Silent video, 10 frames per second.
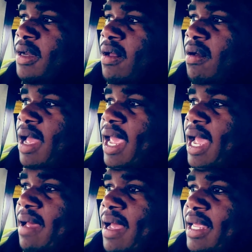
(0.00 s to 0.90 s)
you know, hey,
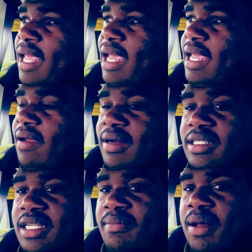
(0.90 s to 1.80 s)
I, I can't carry
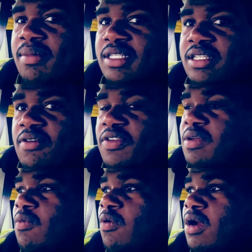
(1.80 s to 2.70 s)
the team by myself
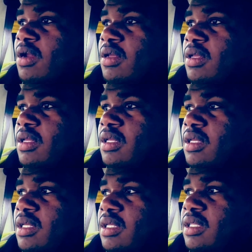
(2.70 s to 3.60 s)
anymore,
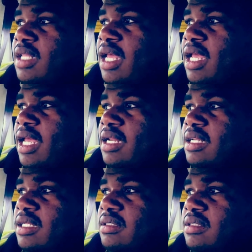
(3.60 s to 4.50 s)
that
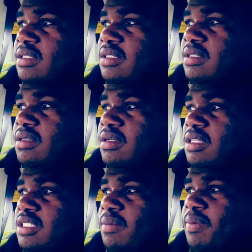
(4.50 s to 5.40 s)

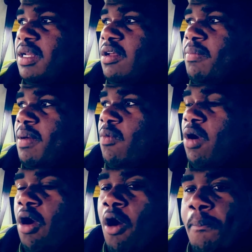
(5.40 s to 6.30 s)
he should be a little bit
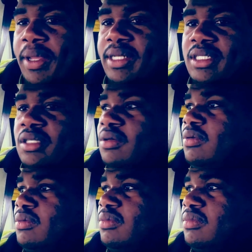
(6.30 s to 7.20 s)
more open
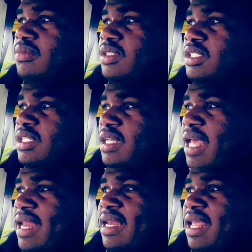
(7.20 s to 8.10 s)
to
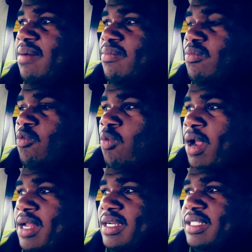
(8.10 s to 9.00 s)
letting them
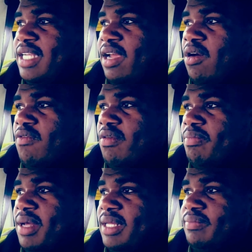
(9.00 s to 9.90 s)
run and take over.
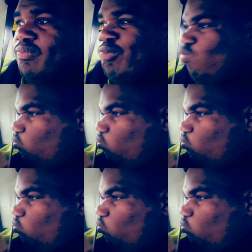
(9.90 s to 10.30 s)
But